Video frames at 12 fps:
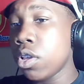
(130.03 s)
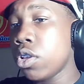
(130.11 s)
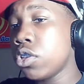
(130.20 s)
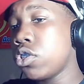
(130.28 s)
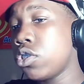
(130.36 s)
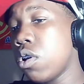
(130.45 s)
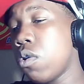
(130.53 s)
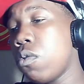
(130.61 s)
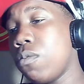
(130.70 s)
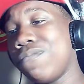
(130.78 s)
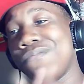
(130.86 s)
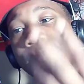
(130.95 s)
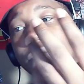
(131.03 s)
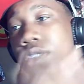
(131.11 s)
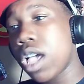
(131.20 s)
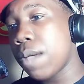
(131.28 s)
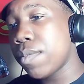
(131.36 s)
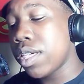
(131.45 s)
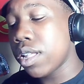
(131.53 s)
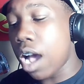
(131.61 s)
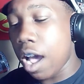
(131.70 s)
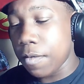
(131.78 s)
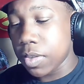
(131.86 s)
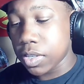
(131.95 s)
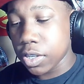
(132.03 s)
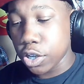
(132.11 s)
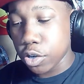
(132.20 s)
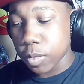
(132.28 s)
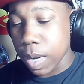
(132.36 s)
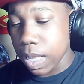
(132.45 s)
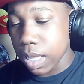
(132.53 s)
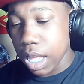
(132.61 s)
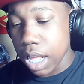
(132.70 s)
So, I mean, obviously, great